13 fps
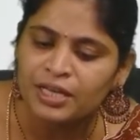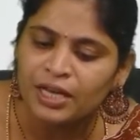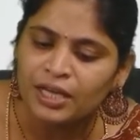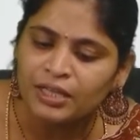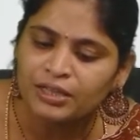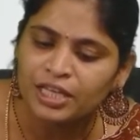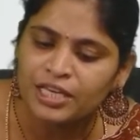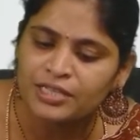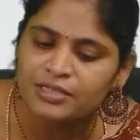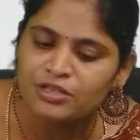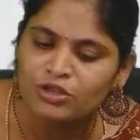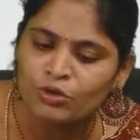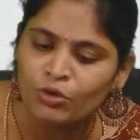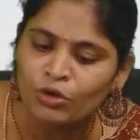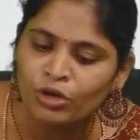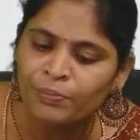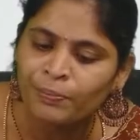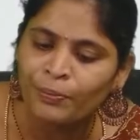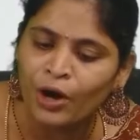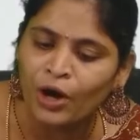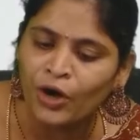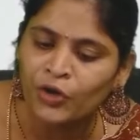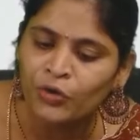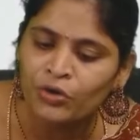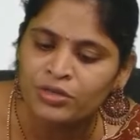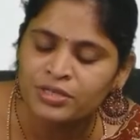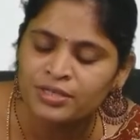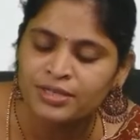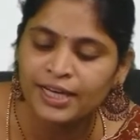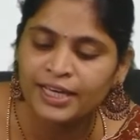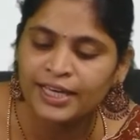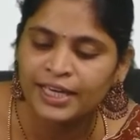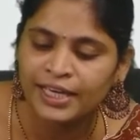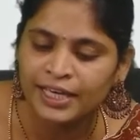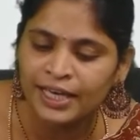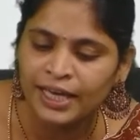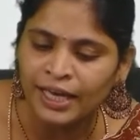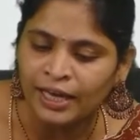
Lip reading: this node borrows the key